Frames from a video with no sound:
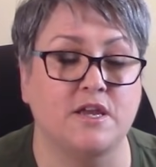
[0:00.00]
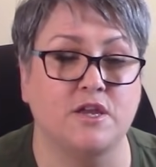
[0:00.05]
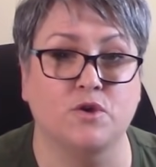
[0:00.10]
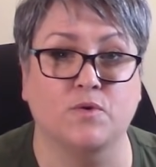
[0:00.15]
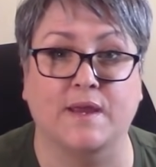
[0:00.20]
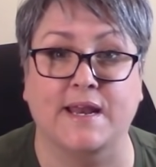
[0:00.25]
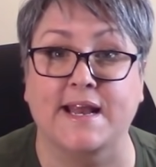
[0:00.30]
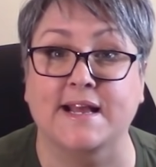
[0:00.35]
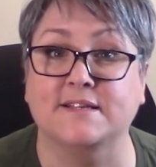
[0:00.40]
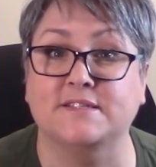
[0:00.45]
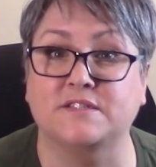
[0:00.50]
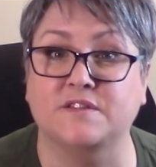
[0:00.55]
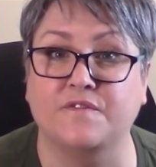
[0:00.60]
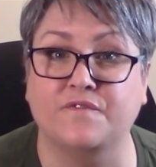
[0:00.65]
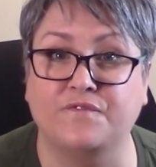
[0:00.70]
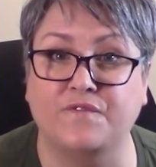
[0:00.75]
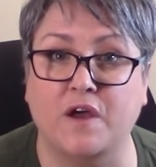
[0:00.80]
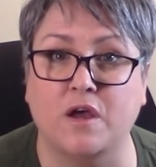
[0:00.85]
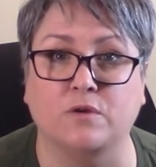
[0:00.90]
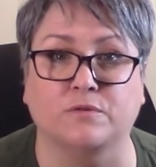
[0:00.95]
You can answer the
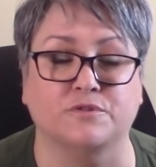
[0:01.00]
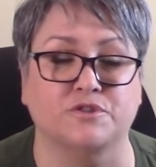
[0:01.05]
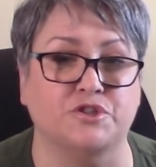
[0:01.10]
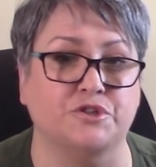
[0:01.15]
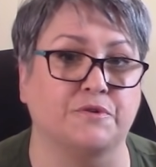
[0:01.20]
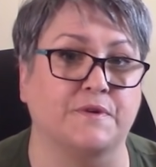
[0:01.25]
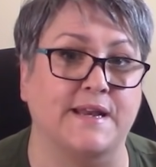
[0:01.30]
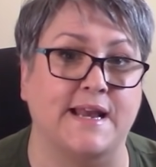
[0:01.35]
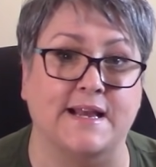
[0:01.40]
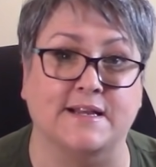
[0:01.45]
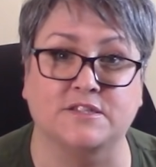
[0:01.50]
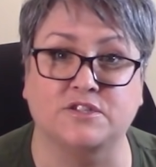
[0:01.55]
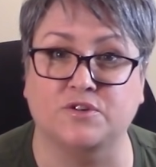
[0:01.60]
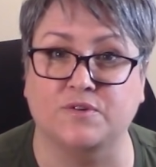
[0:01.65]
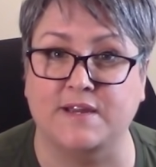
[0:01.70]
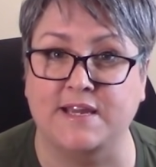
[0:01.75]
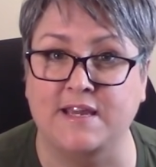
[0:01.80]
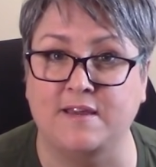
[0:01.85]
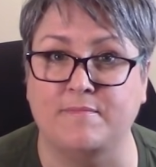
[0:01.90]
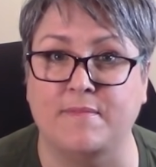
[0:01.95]
phones, you can answer
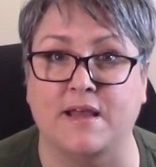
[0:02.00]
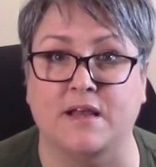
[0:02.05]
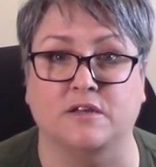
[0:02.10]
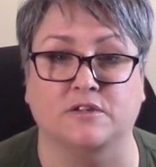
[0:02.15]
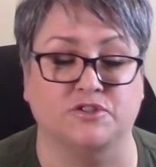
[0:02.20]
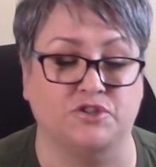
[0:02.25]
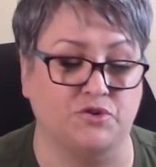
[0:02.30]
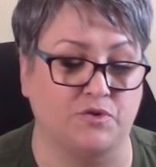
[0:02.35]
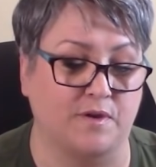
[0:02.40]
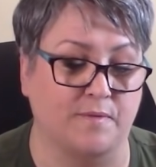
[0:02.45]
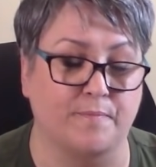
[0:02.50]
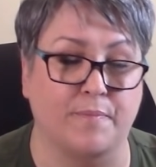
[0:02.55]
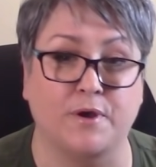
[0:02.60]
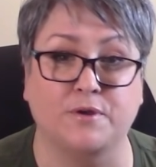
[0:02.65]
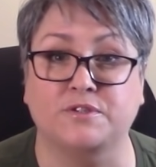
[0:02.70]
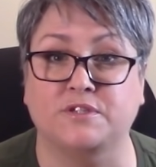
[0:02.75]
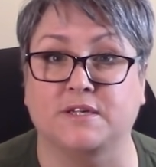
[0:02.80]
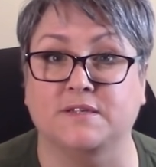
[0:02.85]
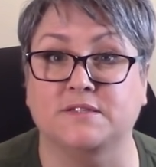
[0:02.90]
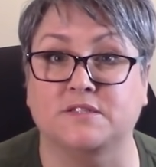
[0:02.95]
emails, you can
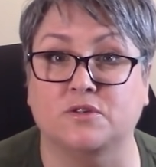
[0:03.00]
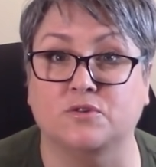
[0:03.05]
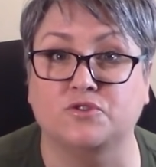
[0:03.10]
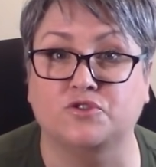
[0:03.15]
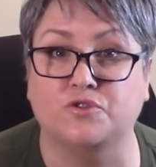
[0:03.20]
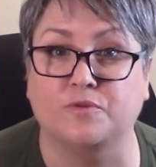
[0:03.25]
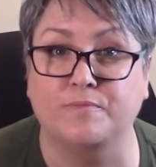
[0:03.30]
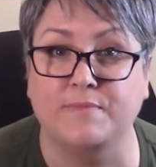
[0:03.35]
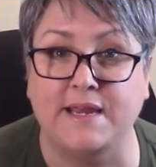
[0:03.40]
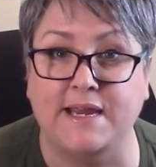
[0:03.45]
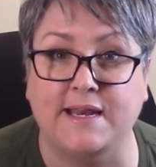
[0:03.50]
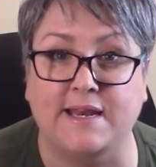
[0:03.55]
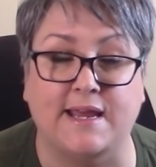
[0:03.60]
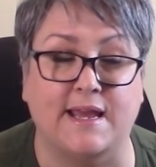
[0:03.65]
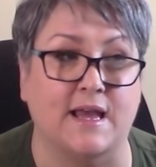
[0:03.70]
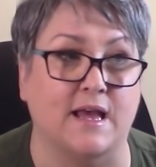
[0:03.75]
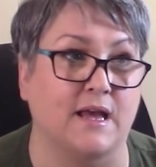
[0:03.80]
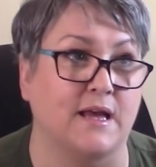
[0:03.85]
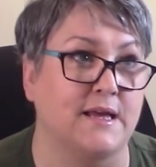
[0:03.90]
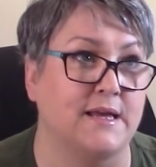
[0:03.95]
post on social
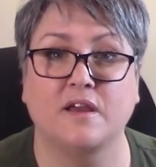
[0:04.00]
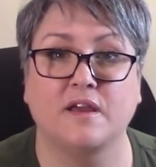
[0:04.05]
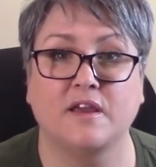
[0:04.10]
media.